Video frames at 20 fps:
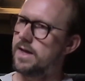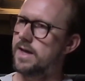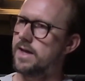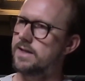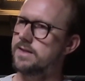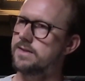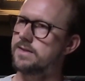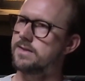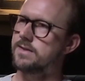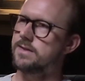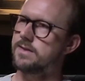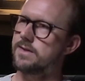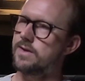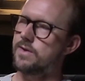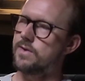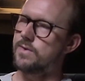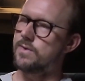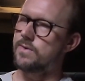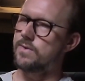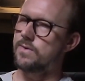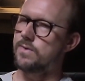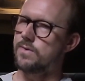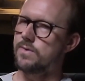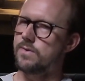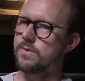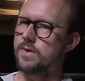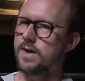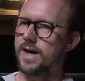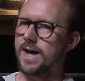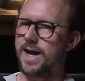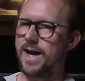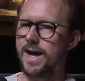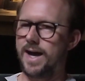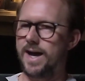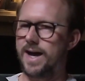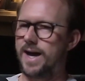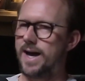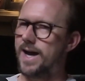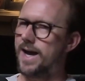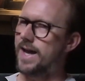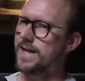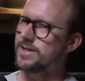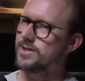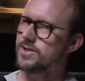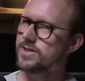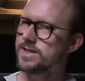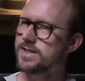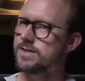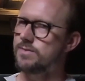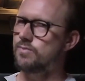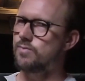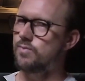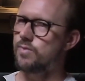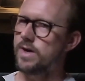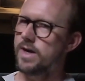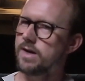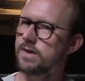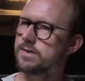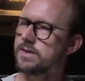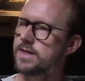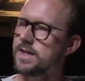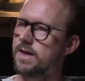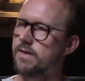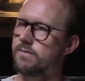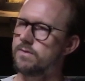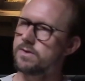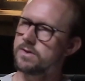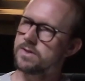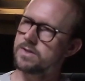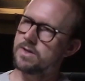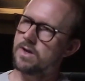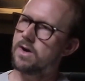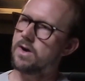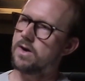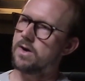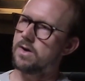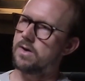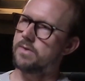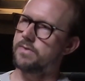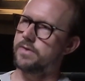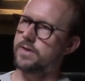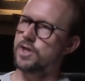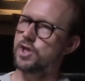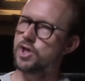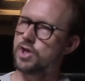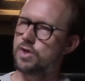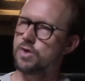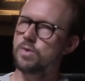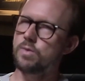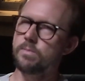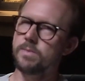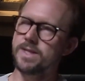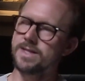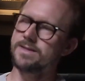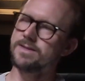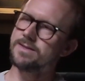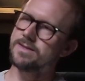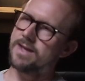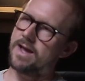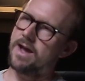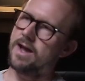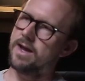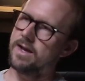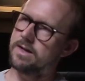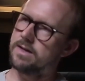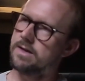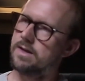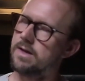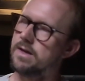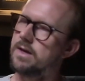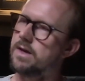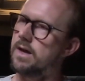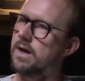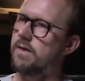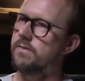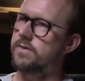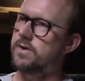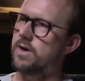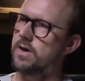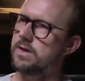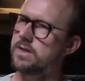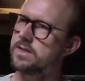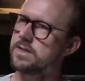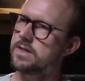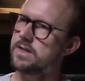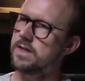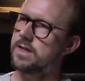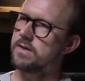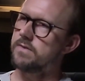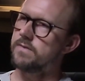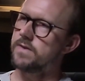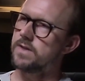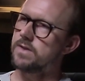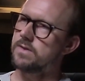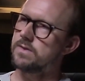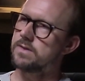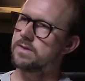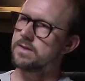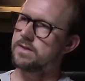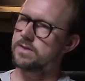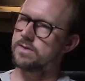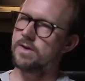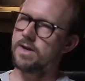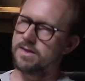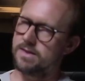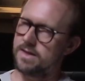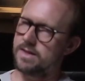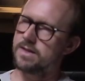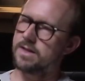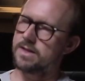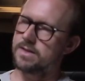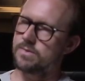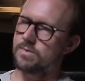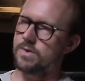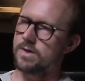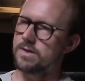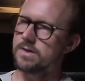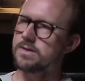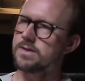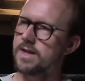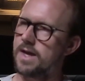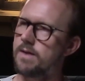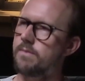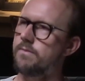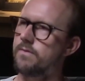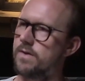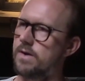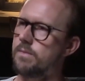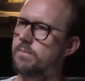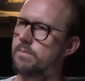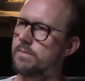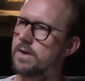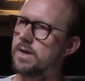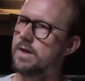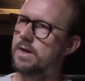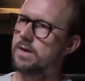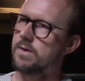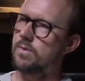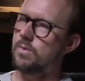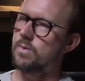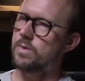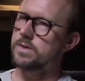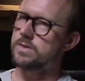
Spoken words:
And so I just rarely ever saw the human side of an artist in interviews. And so I think that's where this came from, was